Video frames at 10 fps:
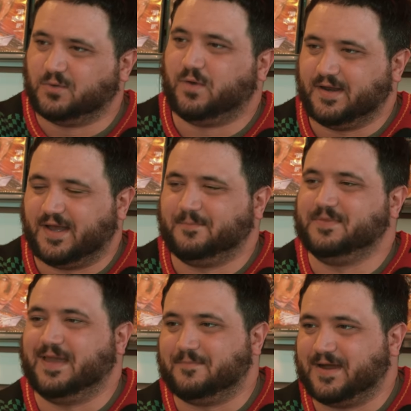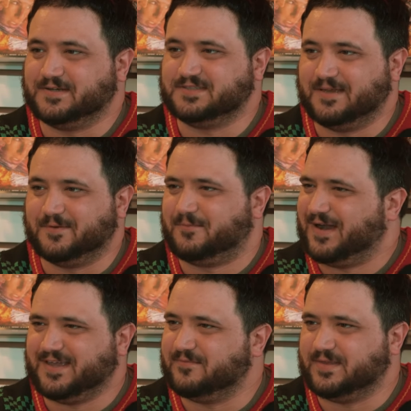to one up the Empire State Building.
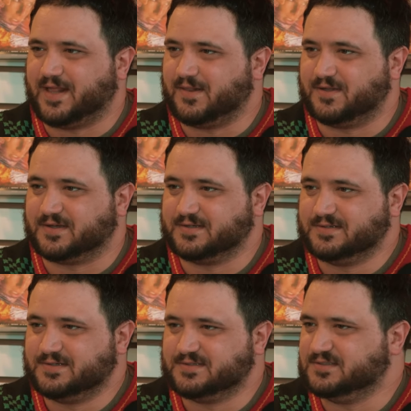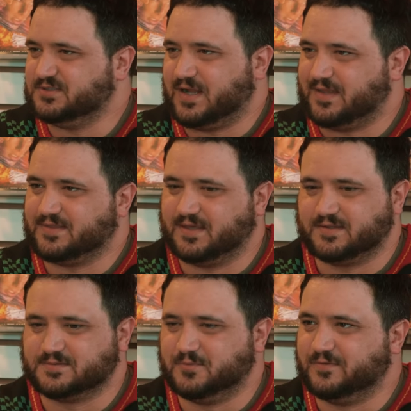Why are you giving me that look? Did you not think this